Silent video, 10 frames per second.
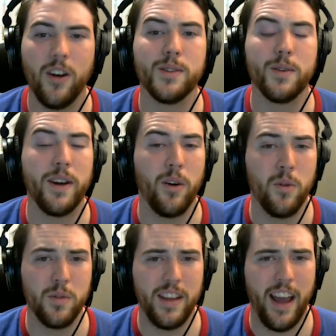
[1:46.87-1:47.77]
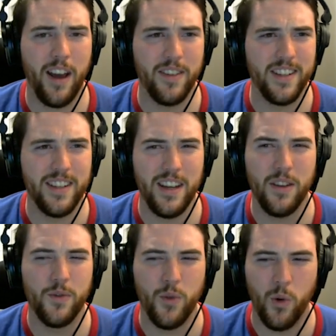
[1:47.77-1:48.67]
Oh, so I only have a
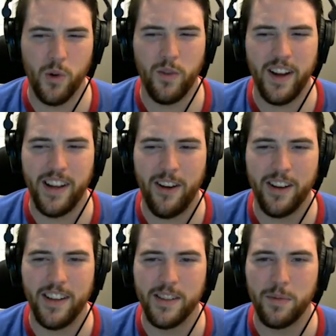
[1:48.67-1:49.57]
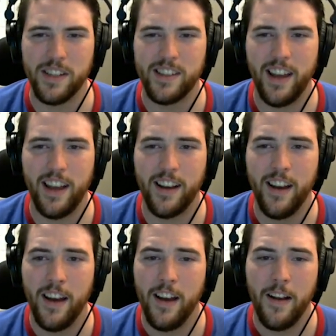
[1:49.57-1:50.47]
D4 right now, I think is what it's saying.
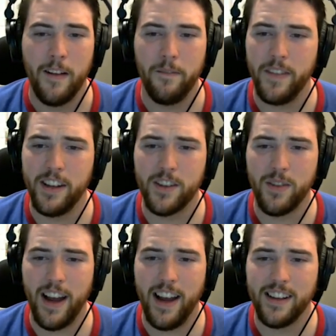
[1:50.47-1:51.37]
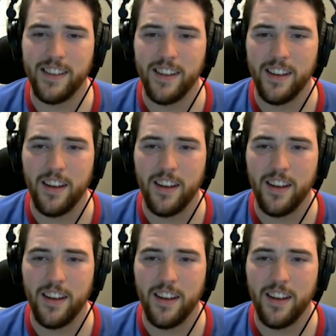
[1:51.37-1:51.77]
Interact.